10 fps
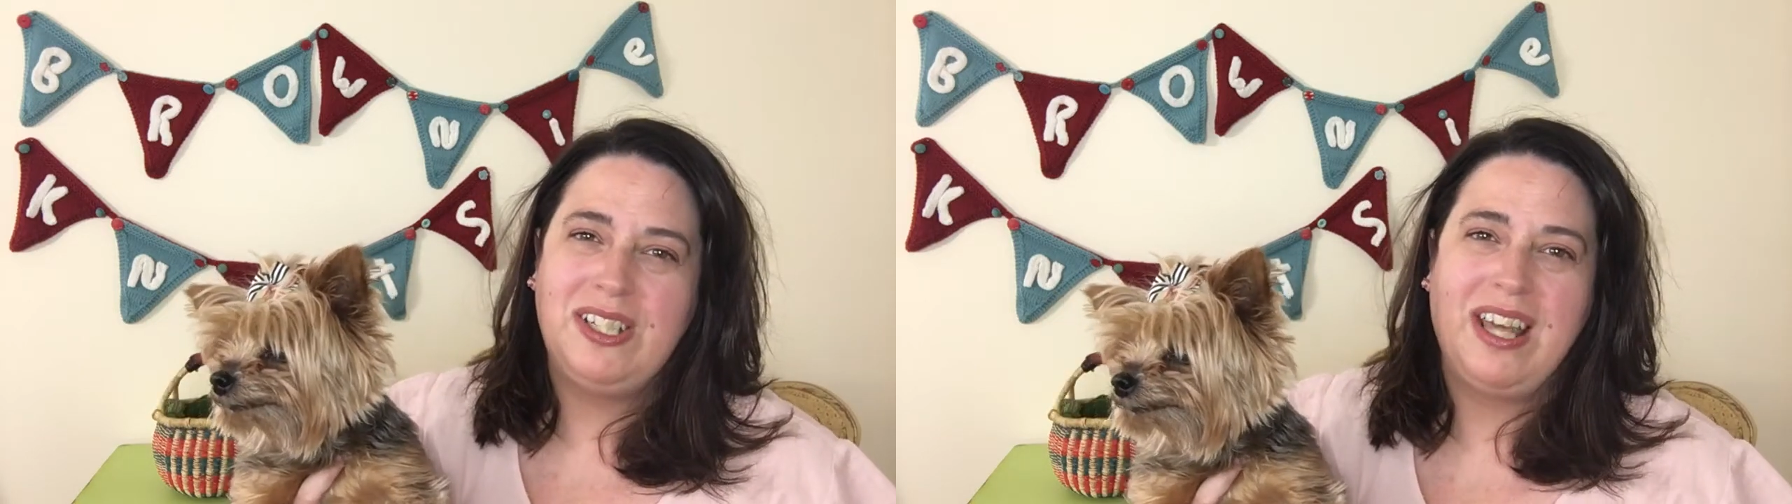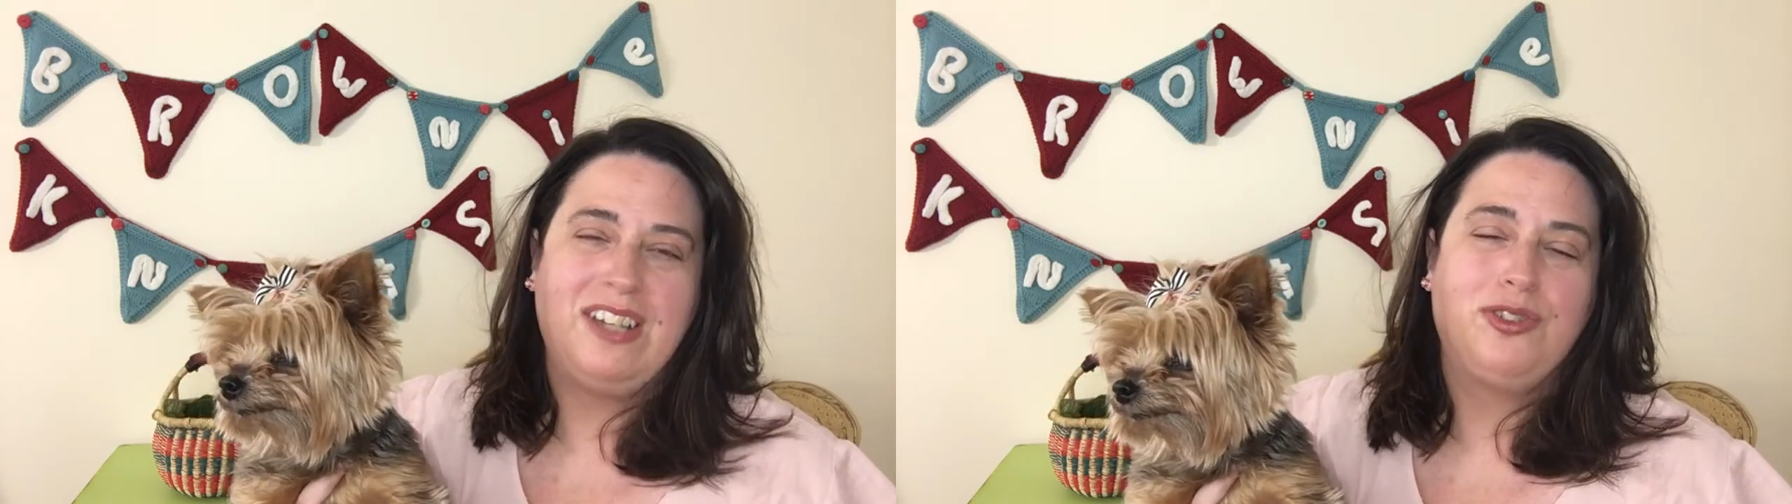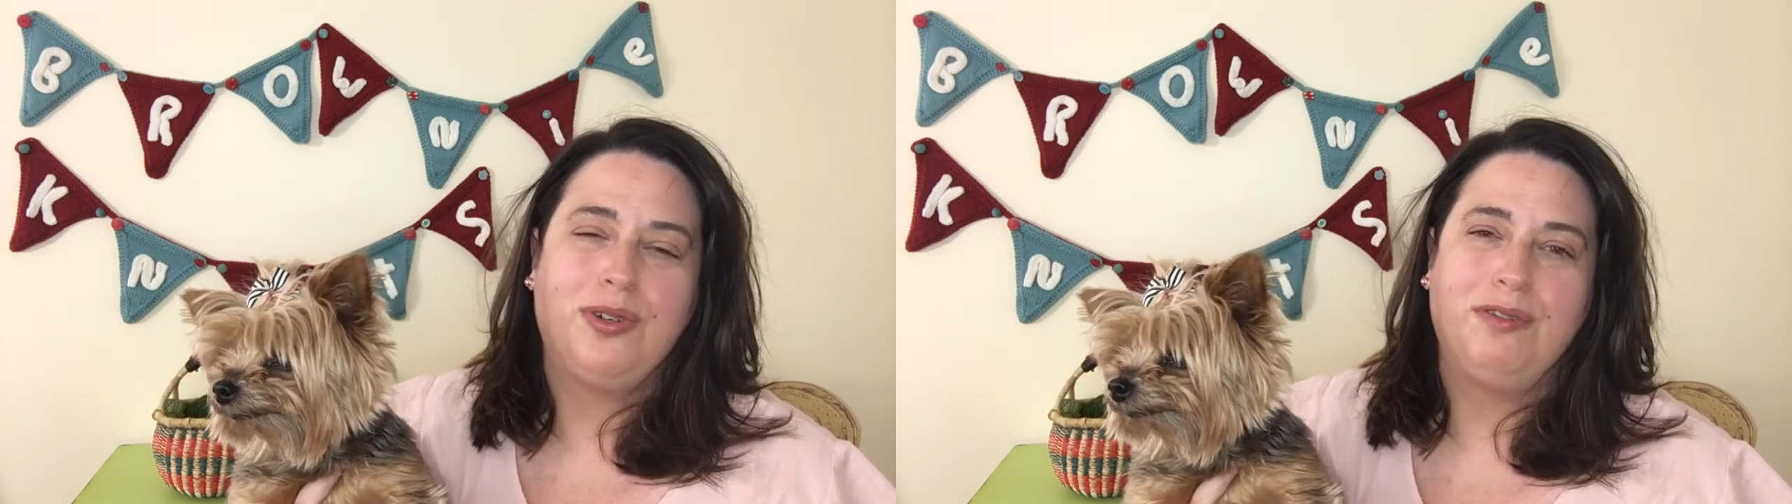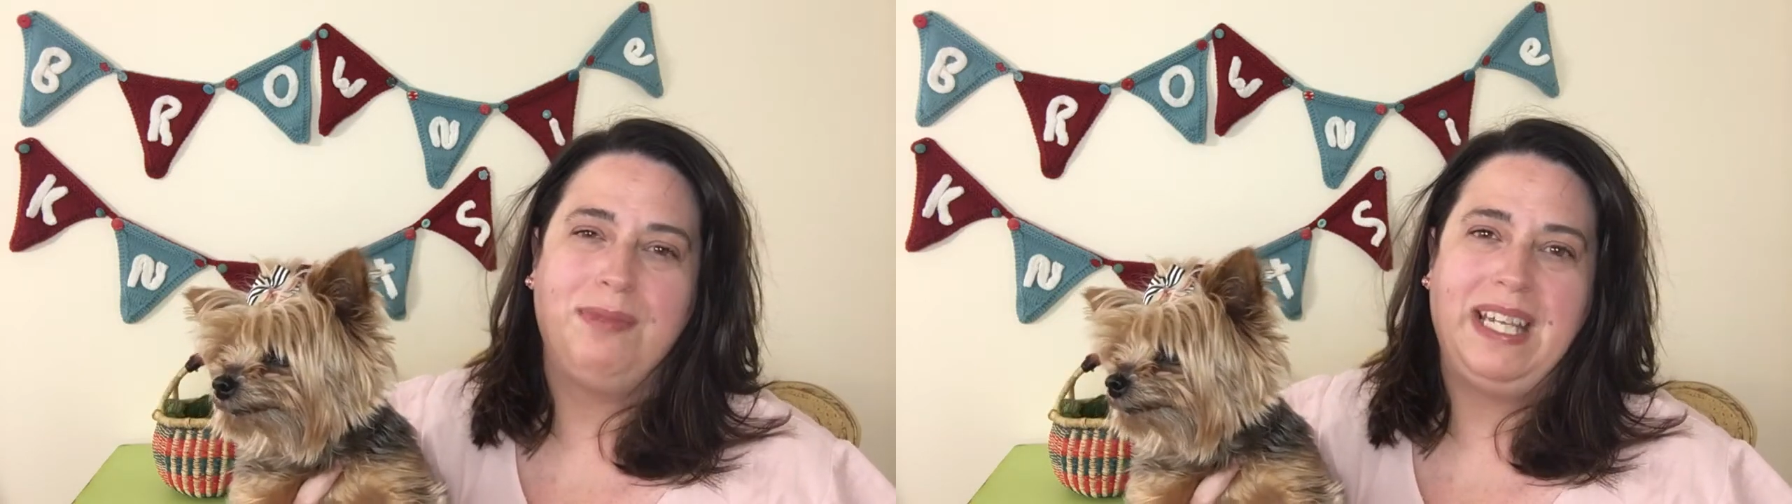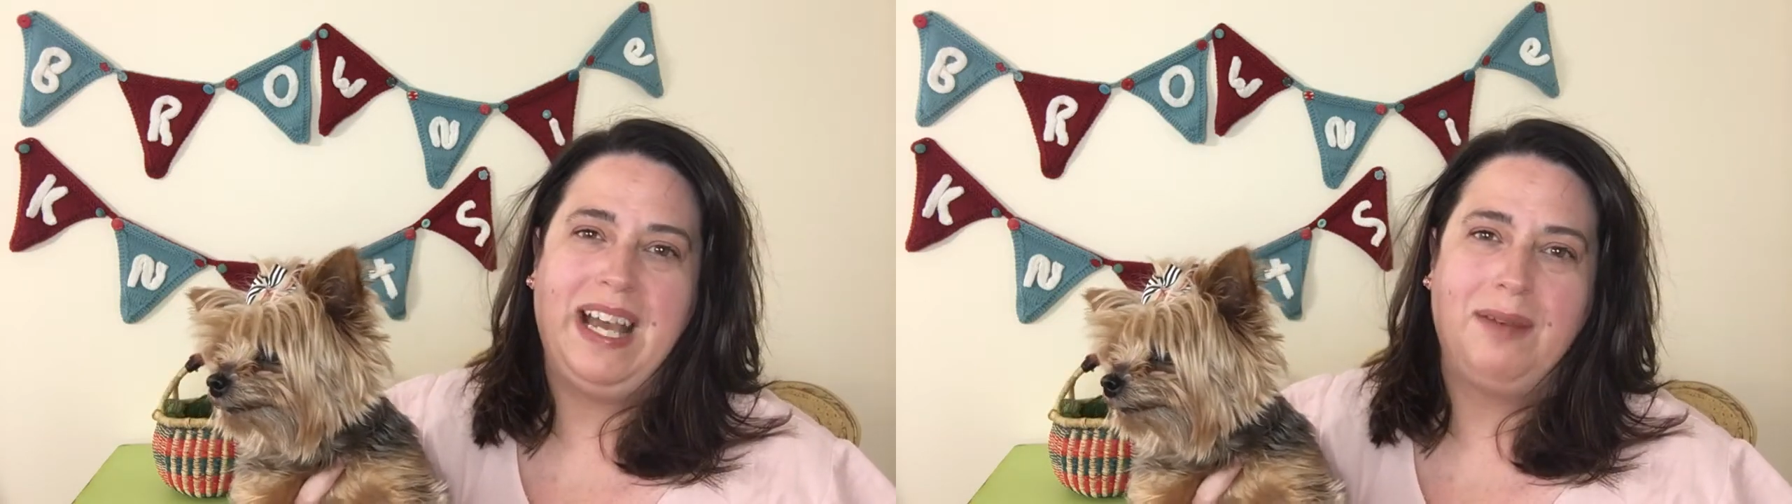so that drove
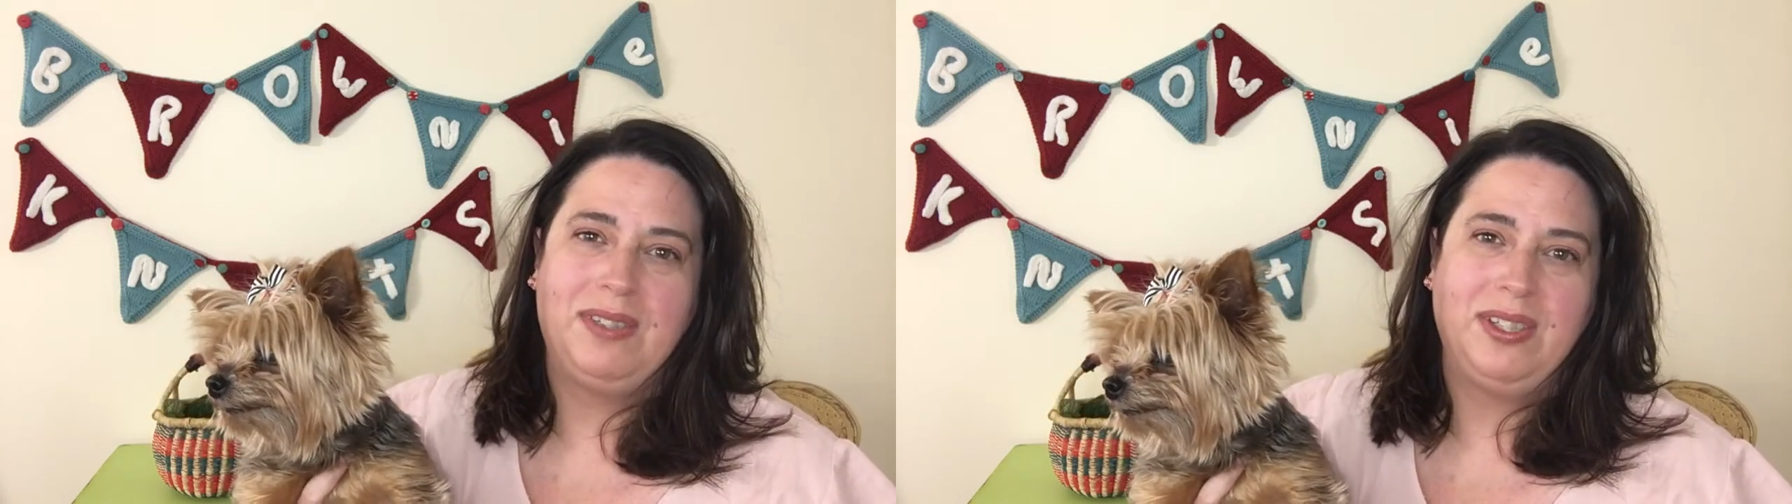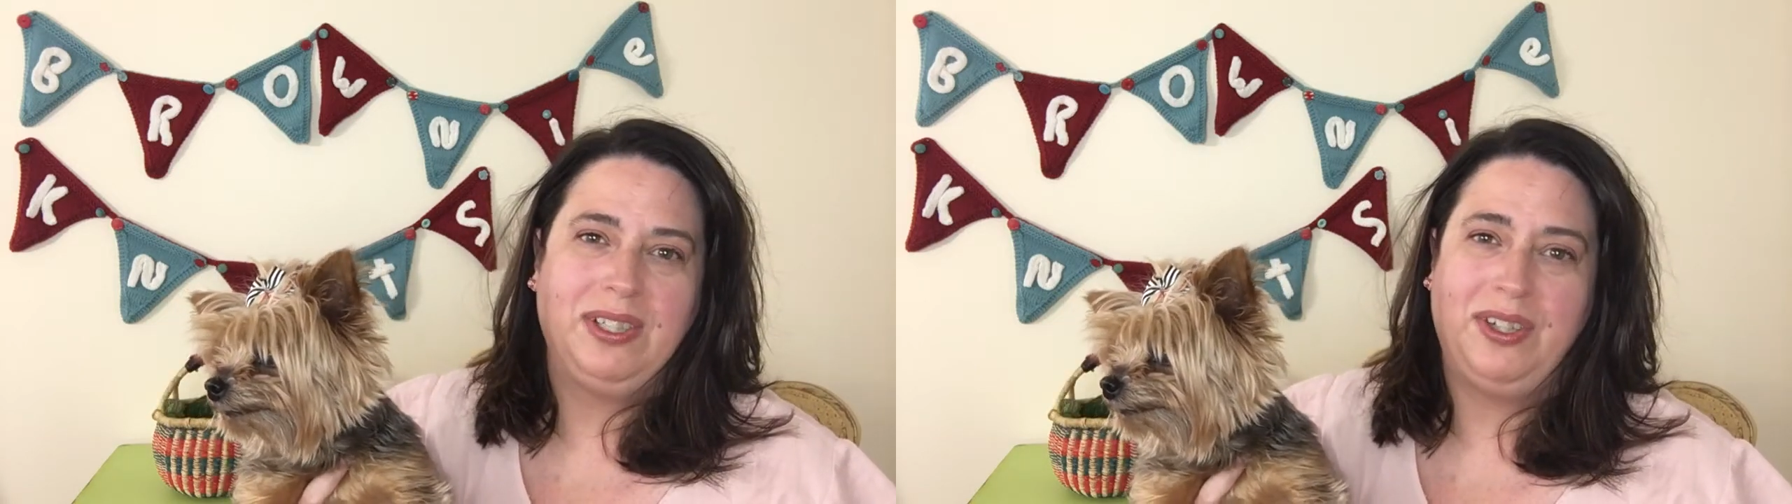me absolutely